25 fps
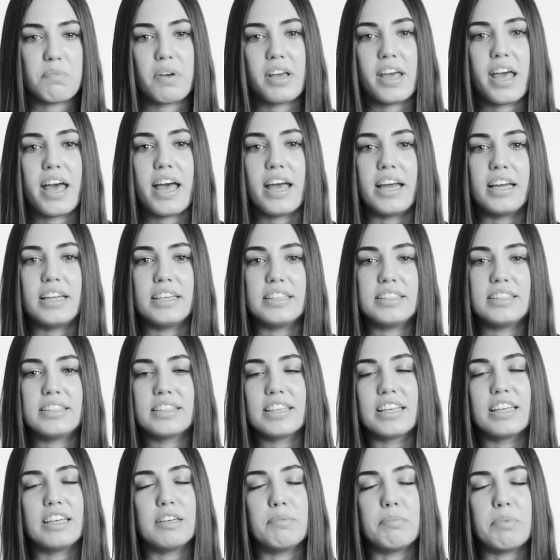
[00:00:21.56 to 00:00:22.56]
my head
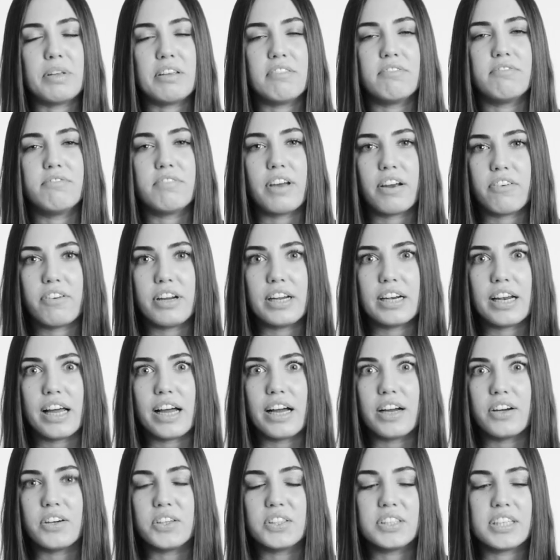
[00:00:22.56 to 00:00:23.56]
can be very
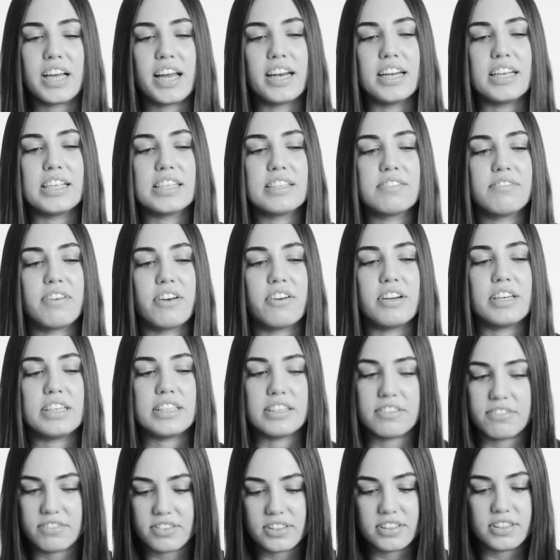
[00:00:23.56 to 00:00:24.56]
loud and it's very
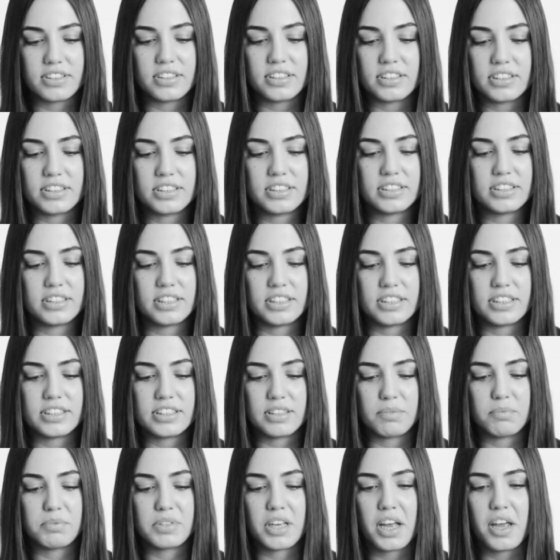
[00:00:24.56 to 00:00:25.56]
difficult to
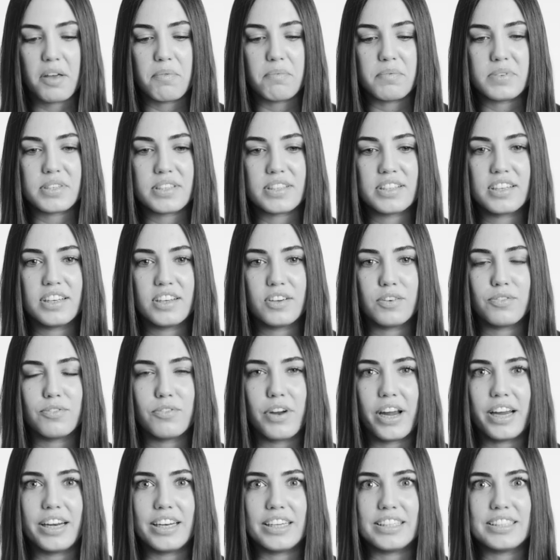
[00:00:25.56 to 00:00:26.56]
sometimes
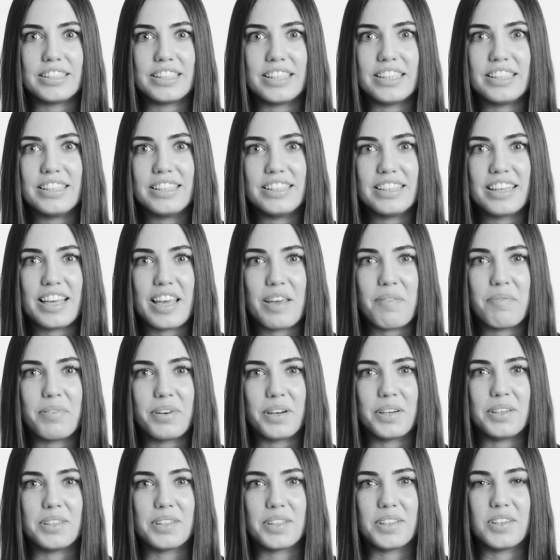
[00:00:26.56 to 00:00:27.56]
rein it in and keep it under